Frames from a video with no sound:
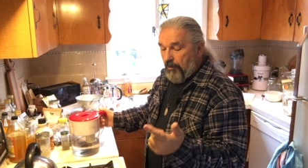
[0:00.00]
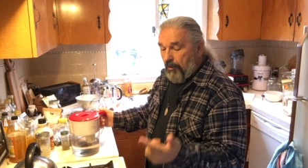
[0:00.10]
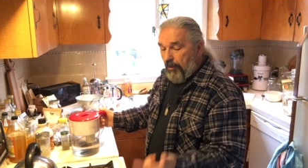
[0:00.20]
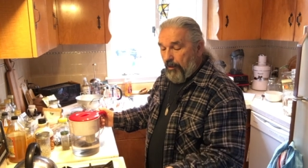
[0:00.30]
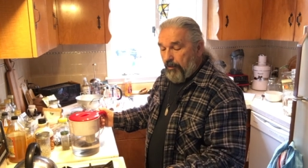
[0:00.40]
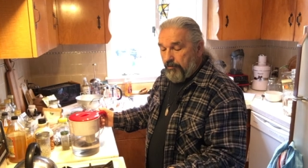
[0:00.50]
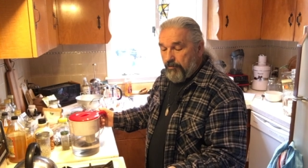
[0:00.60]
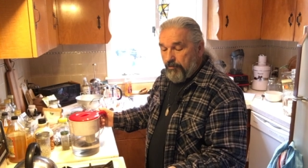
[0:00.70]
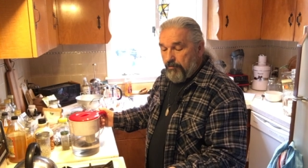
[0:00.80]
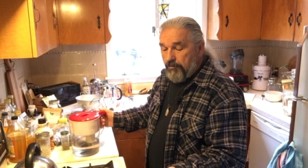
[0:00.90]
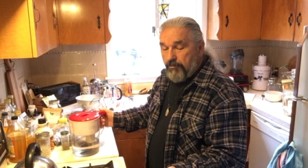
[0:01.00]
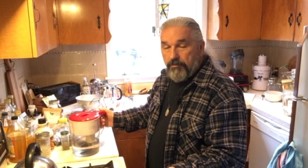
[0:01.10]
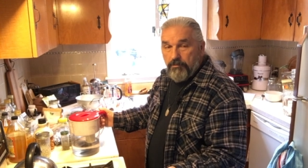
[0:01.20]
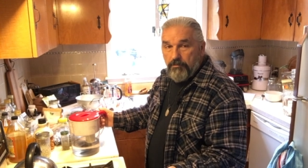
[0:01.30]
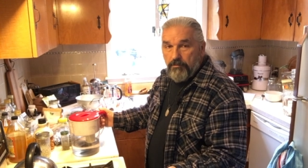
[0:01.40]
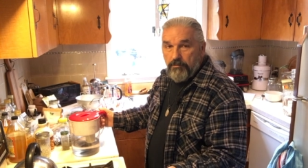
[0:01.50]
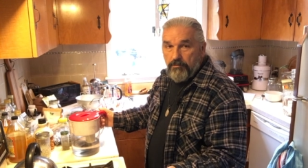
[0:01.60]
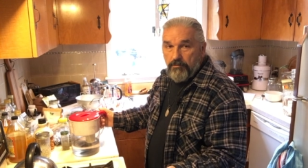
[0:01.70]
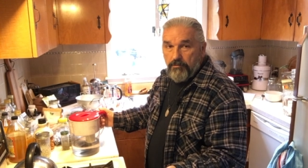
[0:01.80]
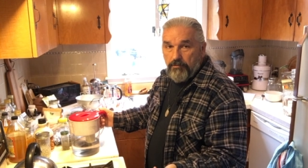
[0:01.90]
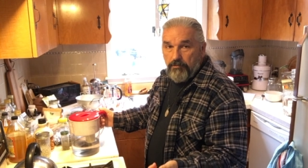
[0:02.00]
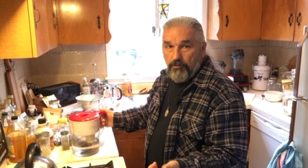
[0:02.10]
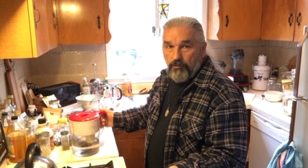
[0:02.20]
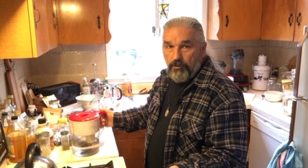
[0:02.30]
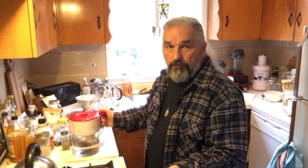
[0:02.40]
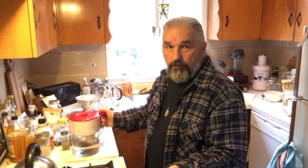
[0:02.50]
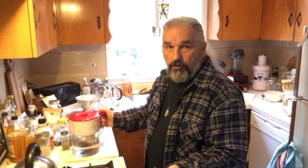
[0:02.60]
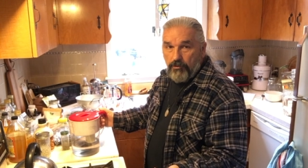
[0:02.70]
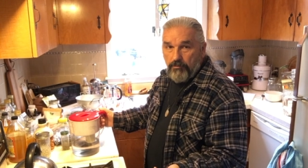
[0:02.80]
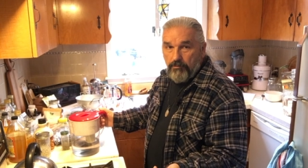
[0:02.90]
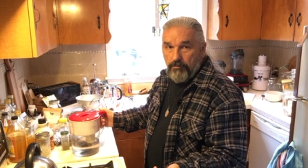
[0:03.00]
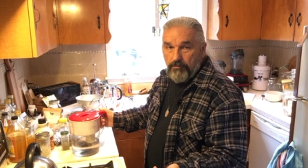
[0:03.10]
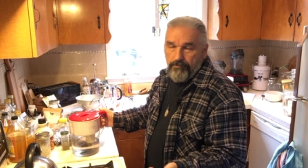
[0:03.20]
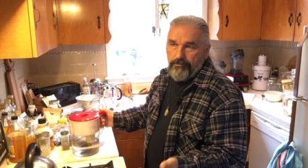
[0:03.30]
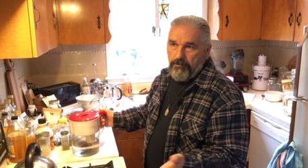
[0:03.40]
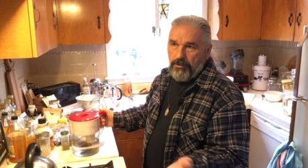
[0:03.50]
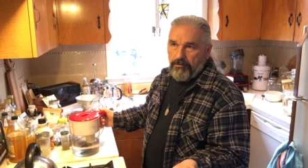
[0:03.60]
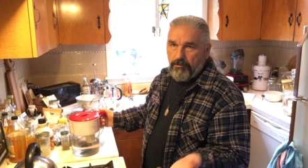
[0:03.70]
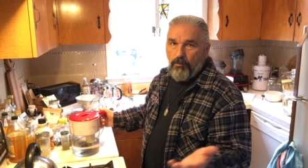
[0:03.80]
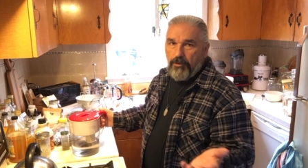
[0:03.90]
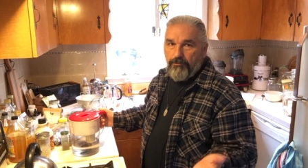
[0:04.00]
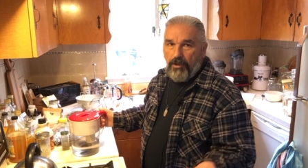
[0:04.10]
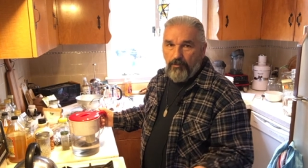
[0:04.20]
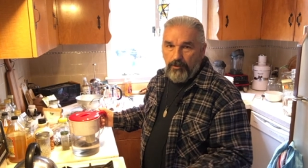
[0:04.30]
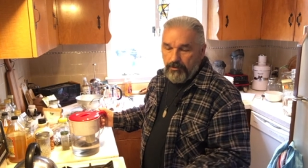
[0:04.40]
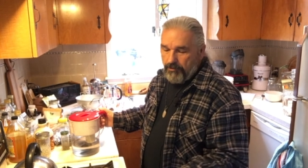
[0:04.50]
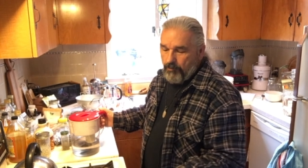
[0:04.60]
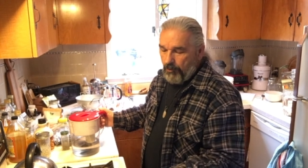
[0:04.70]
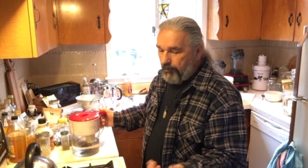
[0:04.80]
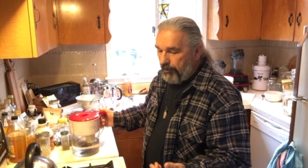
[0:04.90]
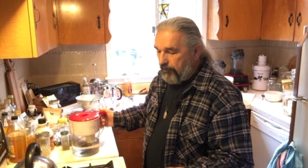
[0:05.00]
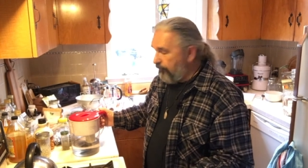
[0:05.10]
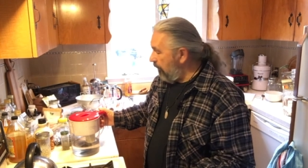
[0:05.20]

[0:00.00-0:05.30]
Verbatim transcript: and do it for like 25 minutes. Probably take it